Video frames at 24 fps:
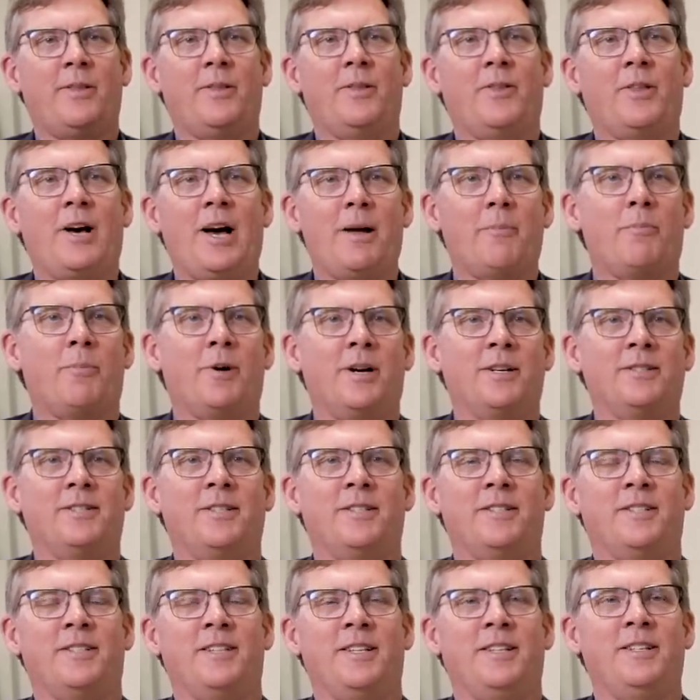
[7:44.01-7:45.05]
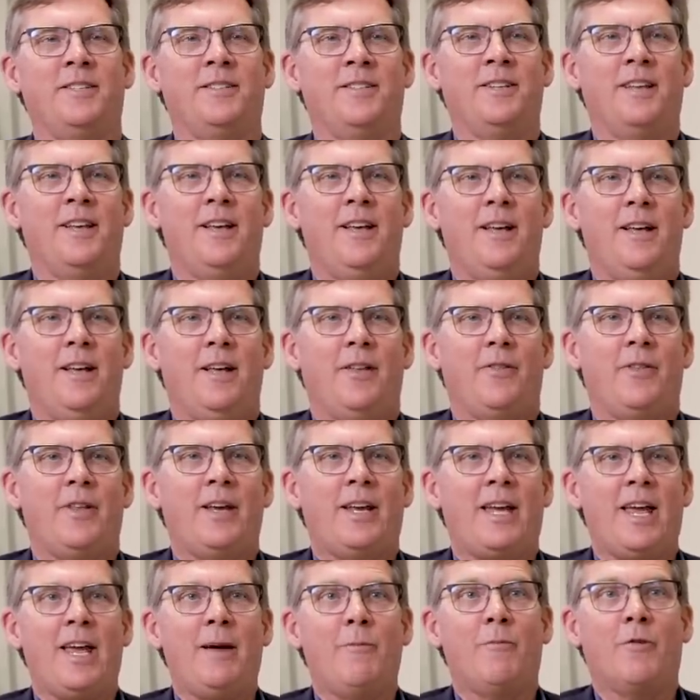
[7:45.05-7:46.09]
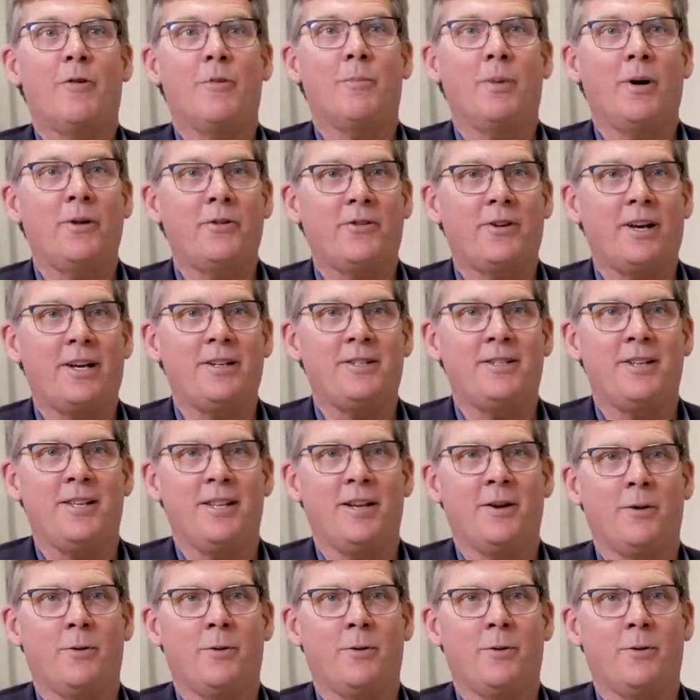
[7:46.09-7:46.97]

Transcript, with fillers: thought processes that came from both sides of the